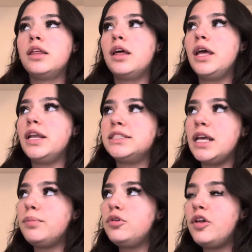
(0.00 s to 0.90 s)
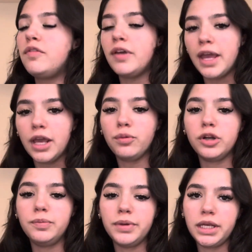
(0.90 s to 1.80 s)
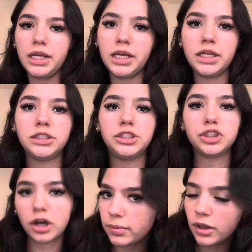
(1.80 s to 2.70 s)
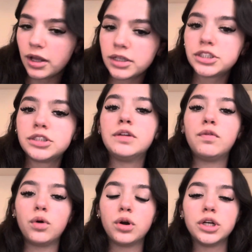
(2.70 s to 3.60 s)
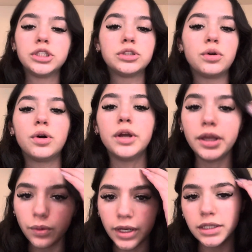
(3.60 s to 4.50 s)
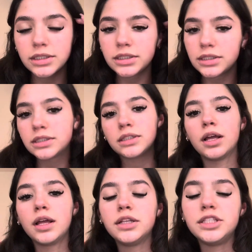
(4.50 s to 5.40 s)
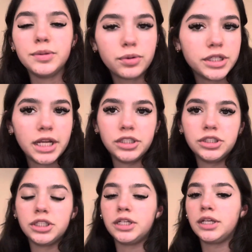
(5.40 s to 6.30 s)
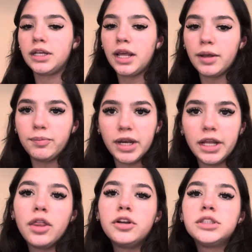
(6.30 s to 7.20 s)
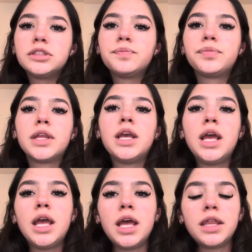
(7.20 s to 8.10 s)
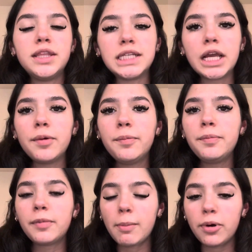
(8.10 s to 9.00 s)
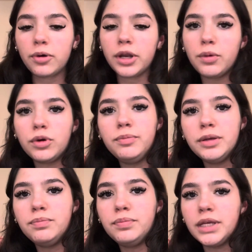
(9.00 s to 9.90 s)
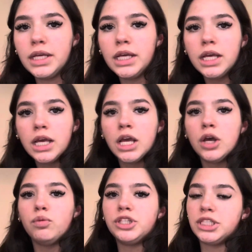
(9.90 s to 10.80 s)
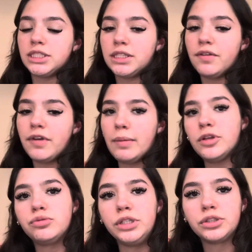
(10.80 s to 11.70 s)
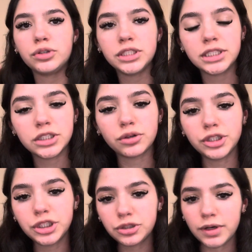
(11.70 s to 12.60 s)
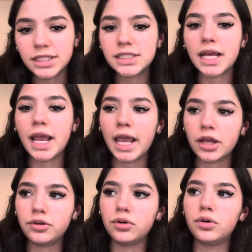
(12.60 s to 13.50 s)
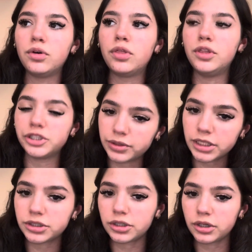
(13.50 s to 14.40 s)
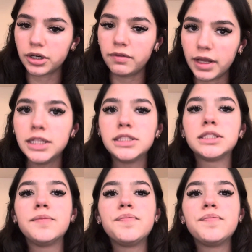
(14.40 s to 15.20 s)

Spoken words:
An example of A would be job loss, divorce, illness, deportation, and many others. The second component would be B, which is the family's resources or strengths to handle the stressor event.